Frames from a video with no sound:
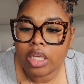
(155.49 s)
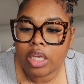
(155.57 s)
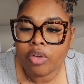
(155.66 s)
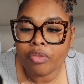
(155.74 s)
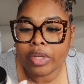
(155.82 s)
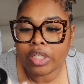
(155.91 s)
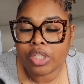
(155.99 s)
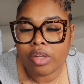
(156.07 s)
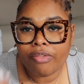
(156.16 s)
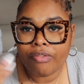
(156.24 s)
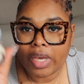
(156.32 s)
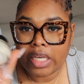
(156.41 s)
Enriched
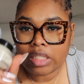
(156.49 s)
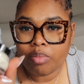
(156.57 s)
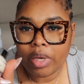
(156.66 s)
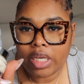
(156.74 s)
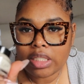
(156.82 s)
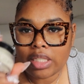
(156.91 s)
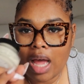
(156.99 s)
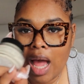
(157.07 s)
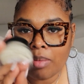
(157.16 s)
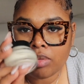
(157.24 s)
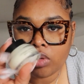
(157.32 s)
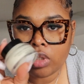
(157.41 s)
Face Base.
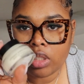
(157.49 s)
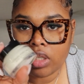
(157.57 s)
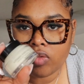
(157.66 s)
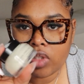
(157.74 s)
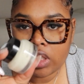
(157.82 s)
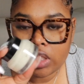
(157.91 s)
Absolutely love this